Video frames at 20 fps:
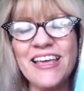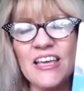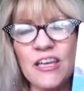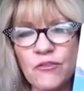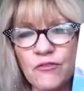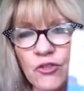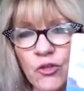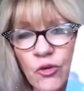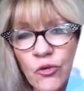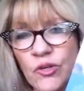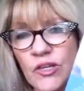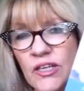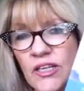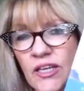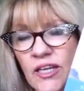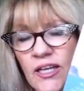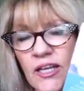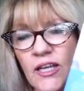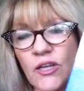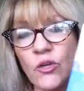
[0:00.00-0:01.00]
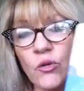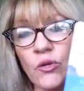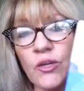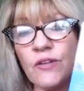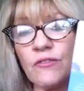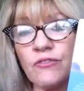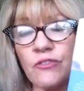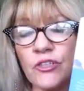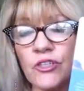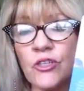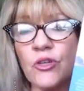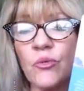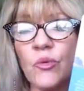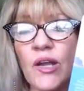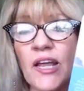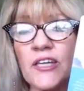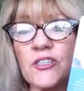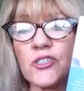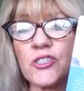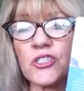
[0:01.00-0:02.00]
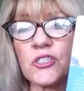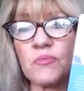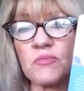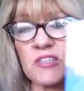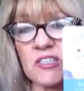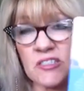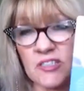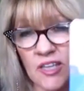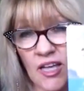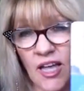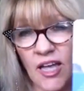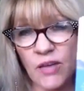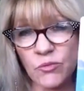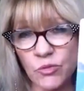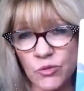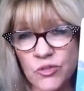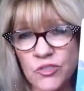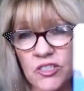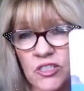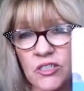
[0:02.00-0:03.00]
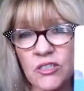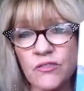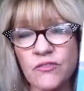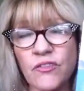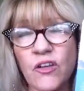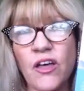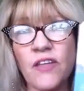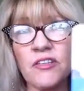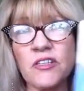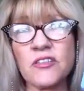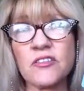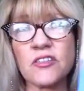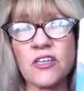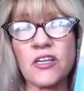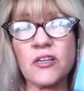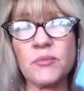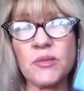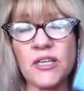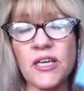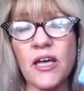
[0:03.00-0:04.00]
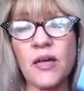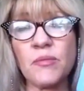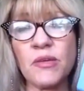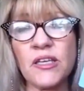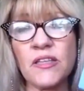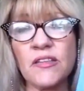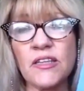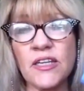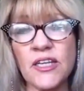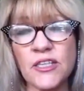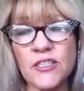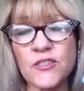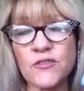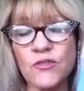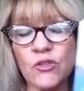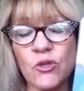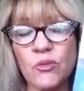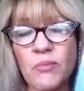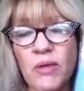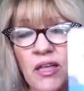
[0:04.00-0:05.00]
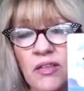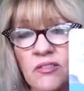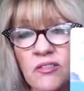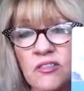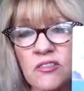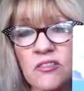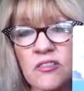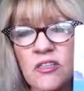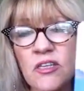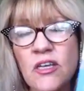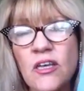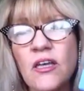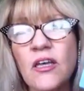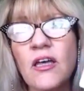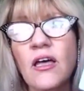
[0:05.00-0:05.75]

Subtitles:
If you're looking for a new relationship, this card will signify that it's going to be coming in the next few months.